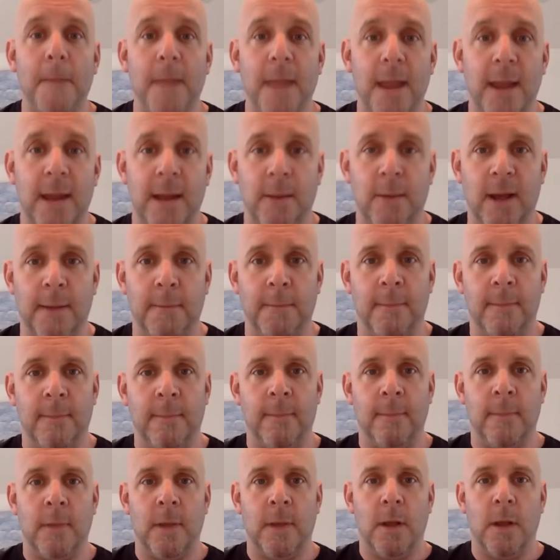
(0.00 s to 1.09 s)
Anyway,
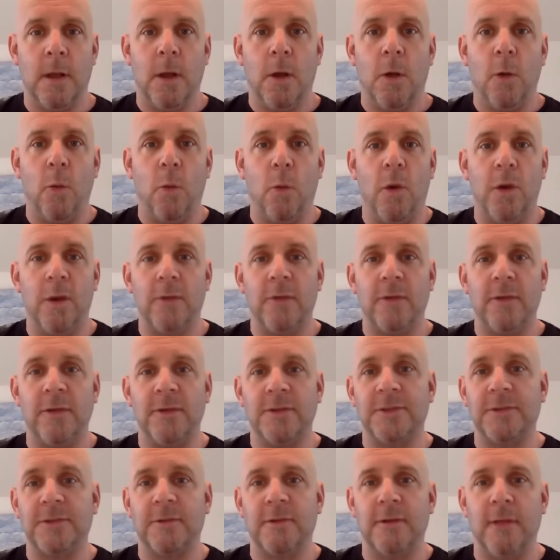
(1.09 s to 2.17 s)
what are
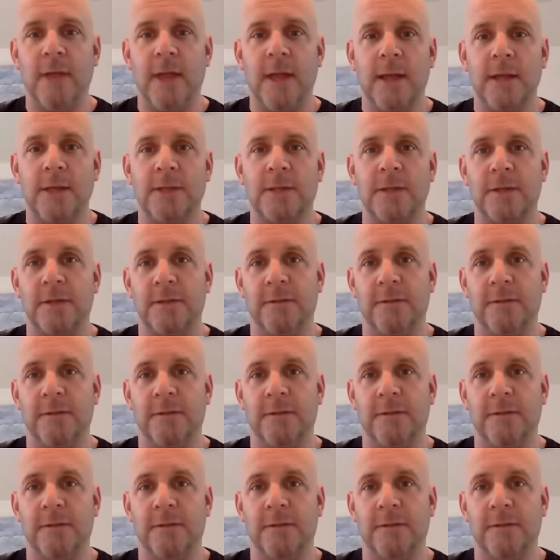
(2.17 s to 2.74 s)
these three legs?